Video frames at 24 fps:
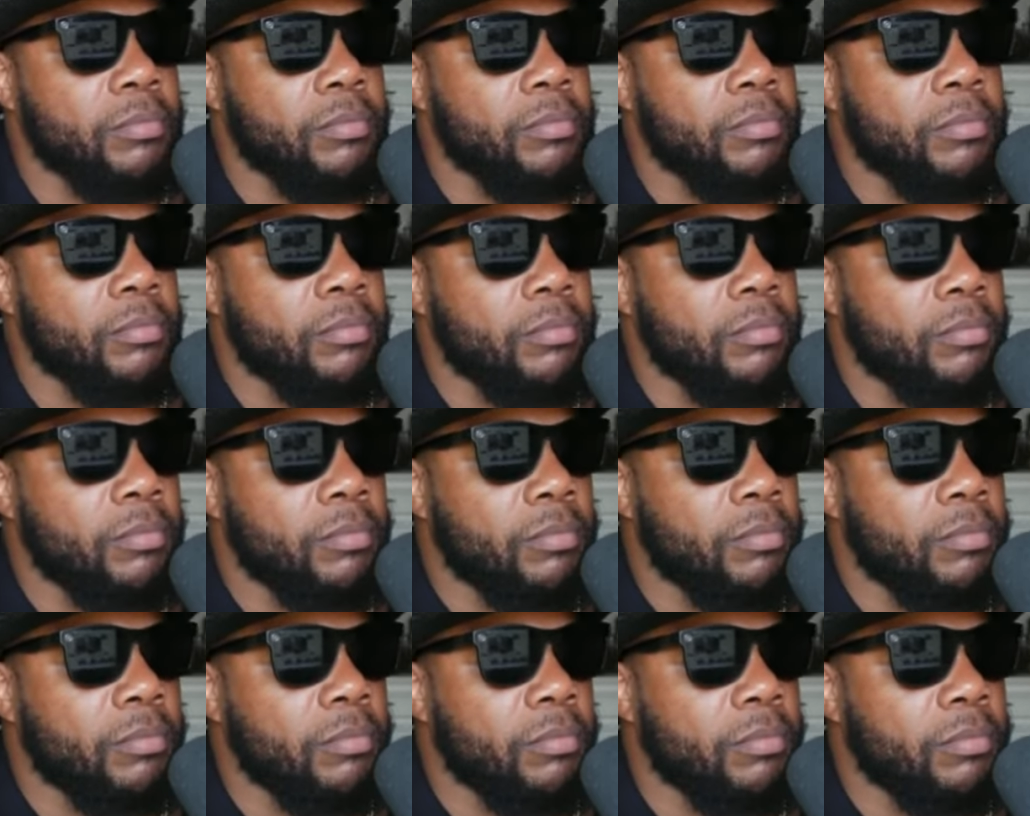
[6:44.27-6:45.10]

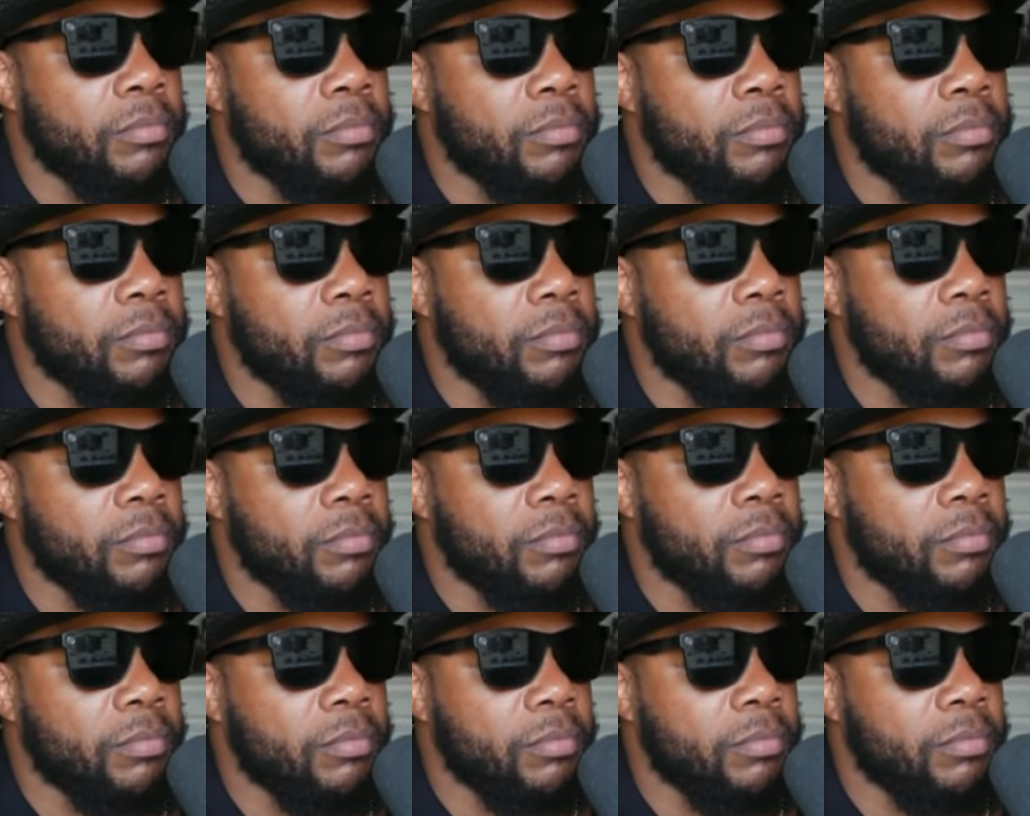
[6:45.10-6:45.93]

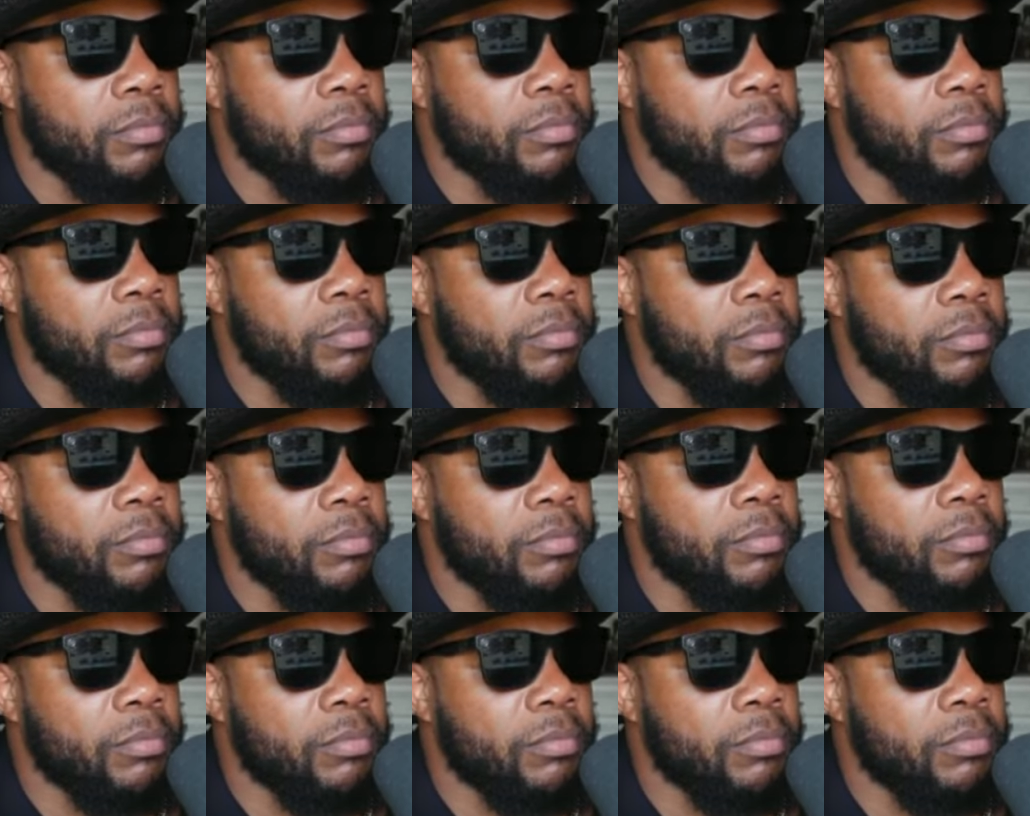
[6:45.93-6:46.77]

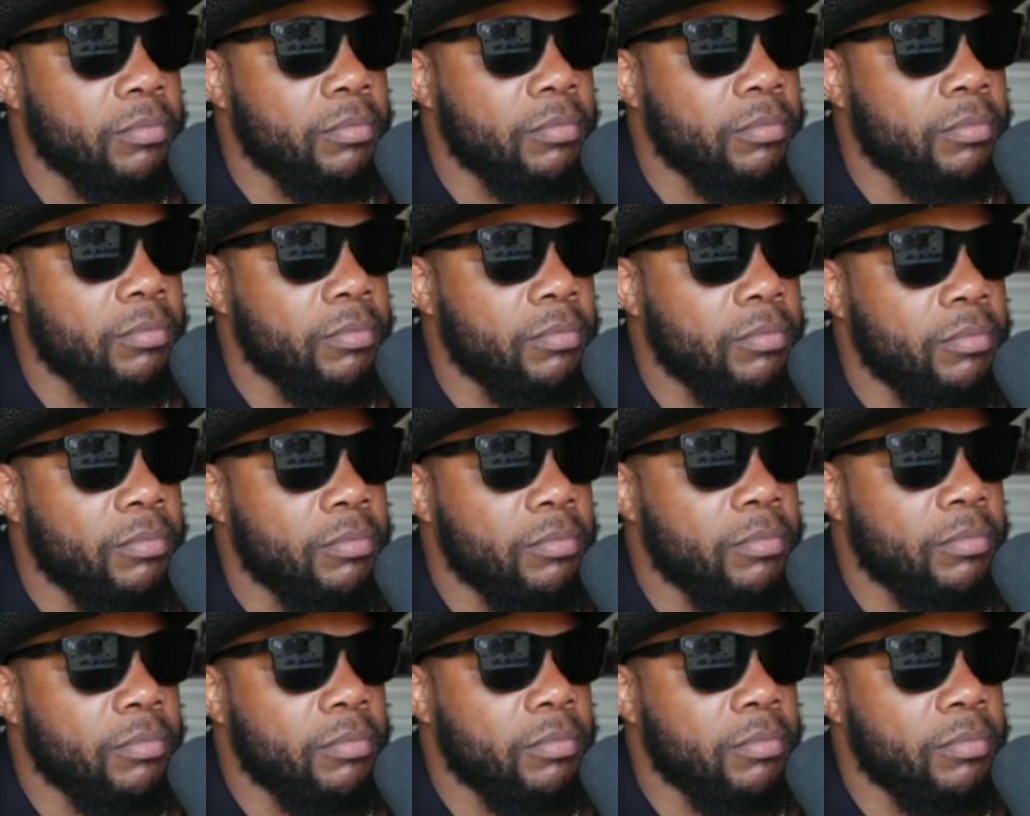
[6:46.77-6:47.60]

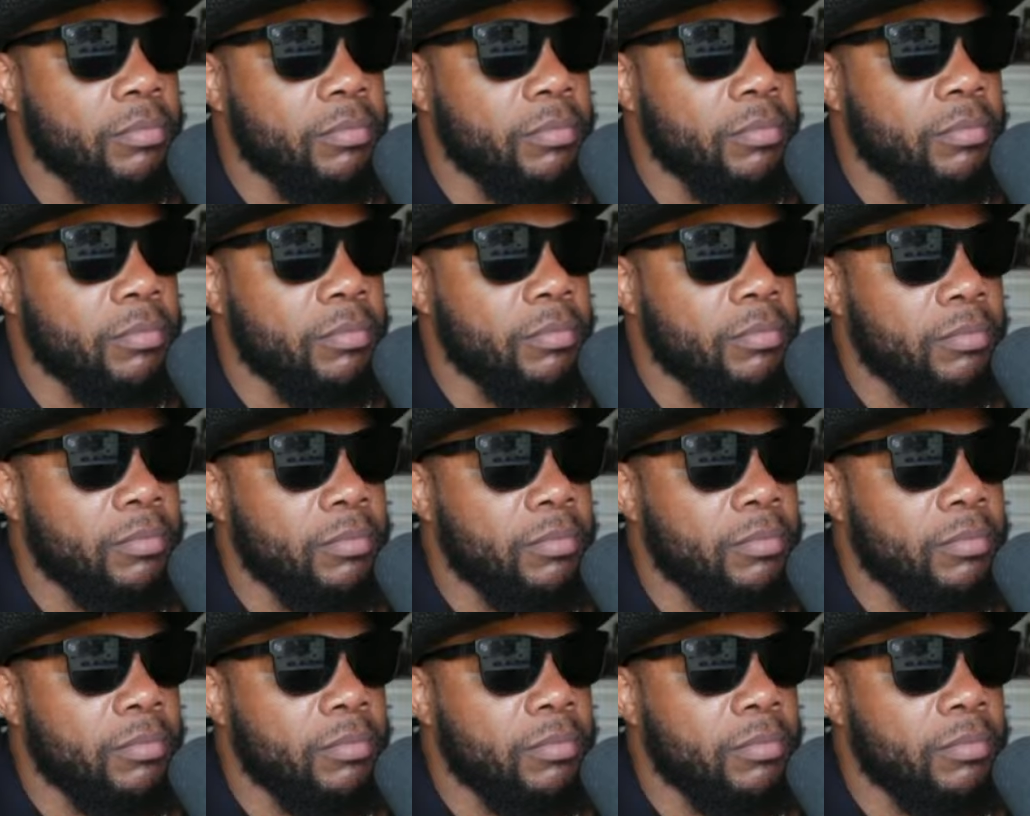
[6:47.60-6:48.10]
No words are spoken by the person on screen.